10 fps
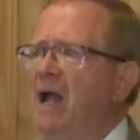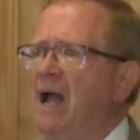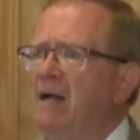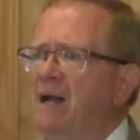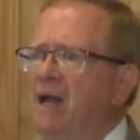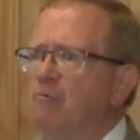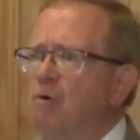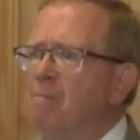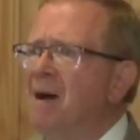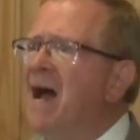And
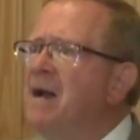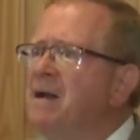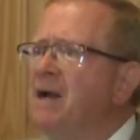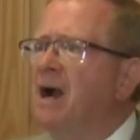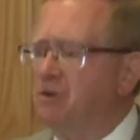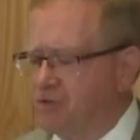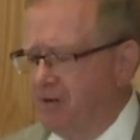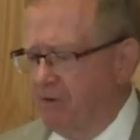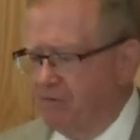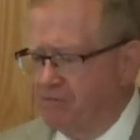reminding
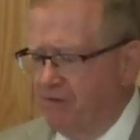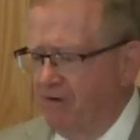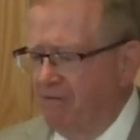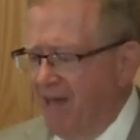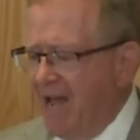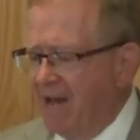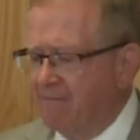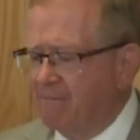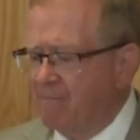ourselves of that,